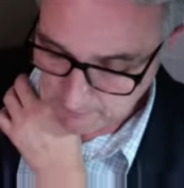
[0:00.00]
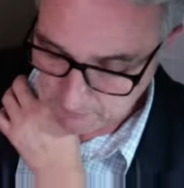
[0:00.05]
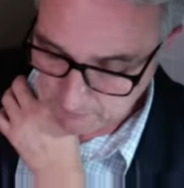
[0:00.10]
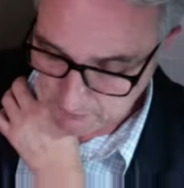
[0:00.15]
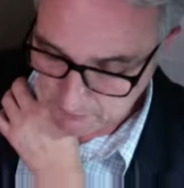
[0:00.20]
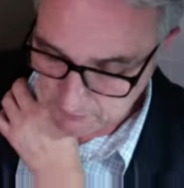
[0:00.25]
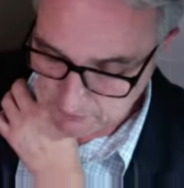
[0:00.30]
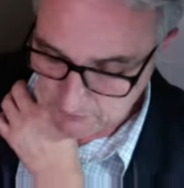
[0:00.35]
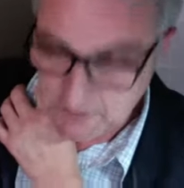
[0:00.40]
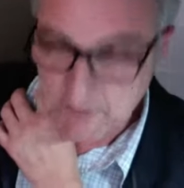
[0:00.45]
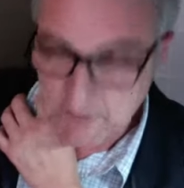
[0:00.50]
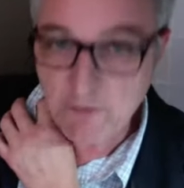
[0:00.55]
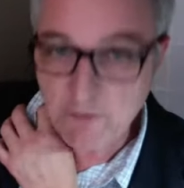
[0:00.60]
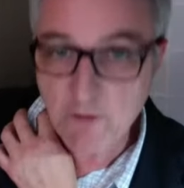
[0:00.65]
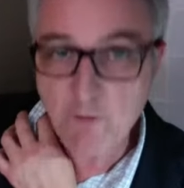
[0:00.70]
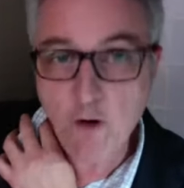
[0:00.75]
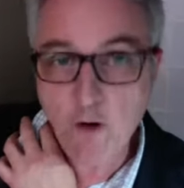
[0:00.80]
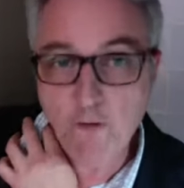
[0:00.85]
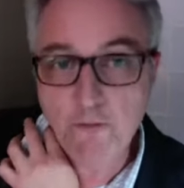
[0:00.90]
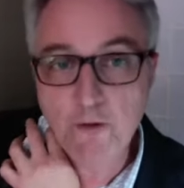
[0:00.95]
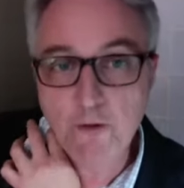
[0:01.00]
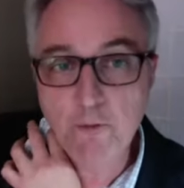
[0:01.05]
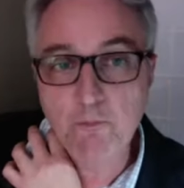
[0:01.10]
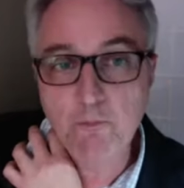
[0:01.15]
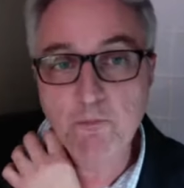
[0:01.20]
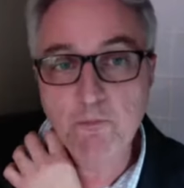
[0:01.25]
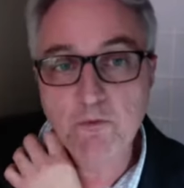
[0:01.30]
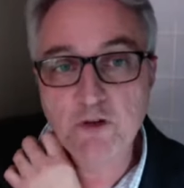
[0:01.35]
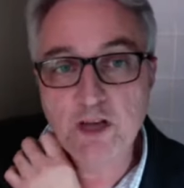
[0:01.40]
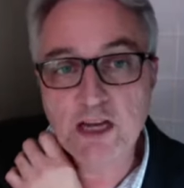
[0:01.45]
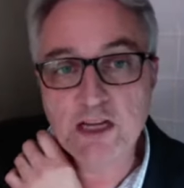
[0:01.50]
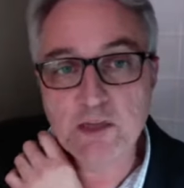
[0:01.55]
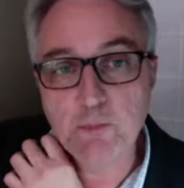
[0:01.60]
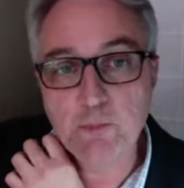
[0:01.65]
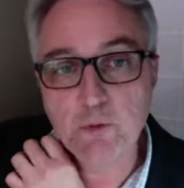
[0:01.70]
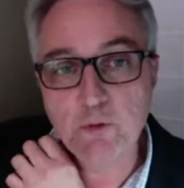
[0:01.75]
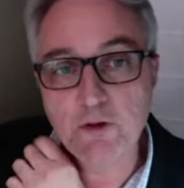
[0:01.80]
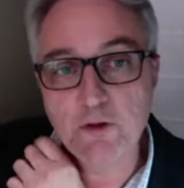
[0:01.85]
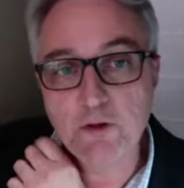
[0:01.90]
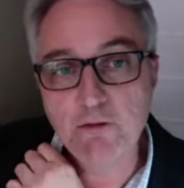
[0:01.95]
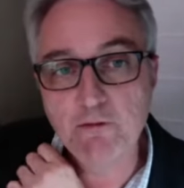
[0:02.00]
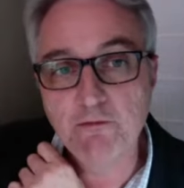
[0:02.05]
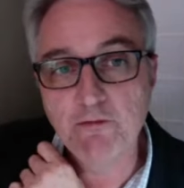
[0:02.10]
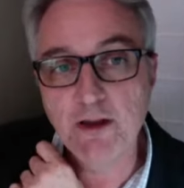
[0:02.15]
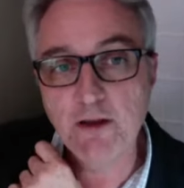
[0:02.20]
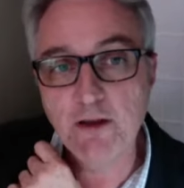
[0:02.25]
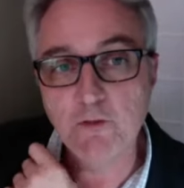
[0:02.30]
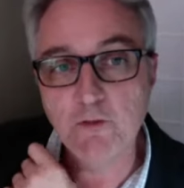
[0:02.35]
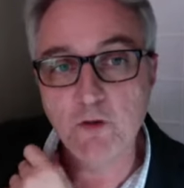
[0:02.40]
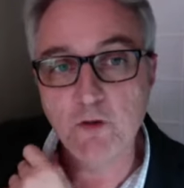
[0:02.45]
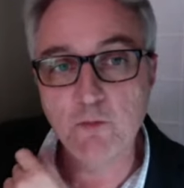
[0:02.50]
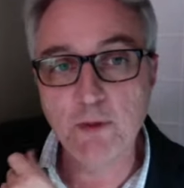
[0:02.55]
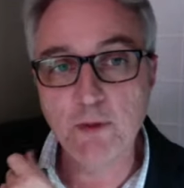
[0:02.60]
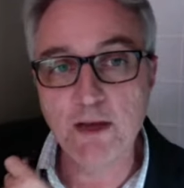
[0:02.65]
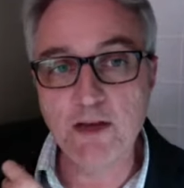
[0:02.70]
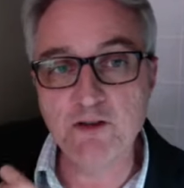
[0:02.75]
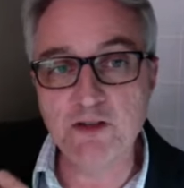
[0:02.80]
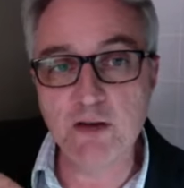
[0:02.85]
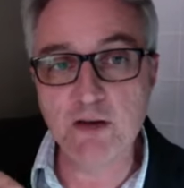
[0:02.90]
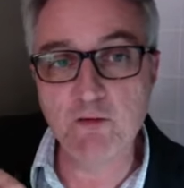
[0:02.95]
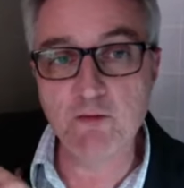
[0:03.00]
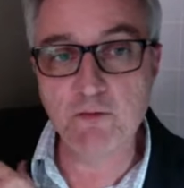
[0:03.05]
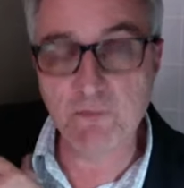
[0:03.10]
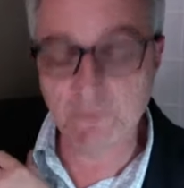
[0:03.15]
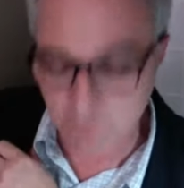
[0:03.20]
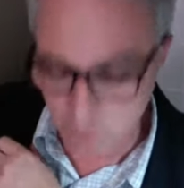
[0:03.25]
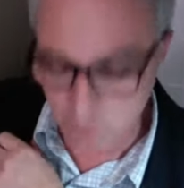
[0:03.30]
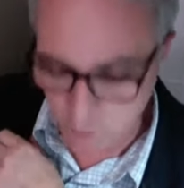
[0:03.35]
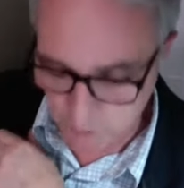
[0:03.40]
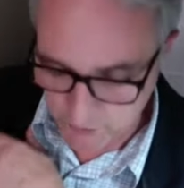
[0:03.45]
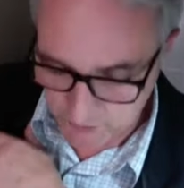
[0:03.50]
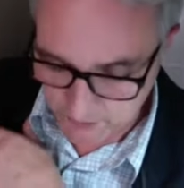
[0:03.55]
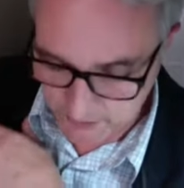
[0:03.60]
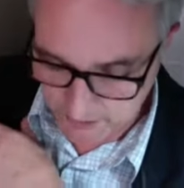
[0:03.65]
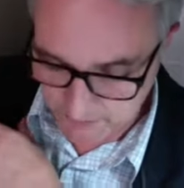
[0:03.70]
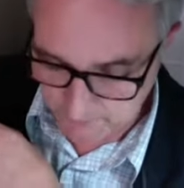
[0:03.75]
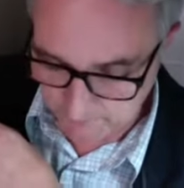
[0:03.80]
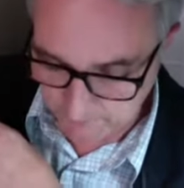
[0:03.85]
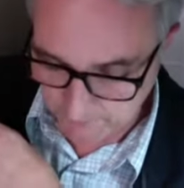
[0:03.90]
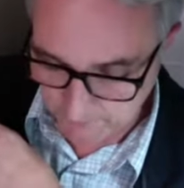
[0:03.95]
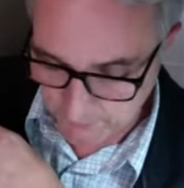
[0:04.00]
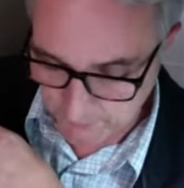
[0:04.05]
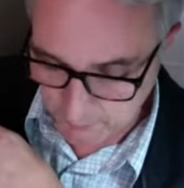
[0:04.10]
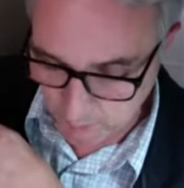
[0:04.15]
Just if you've got the textbook there in front of you, page 114, the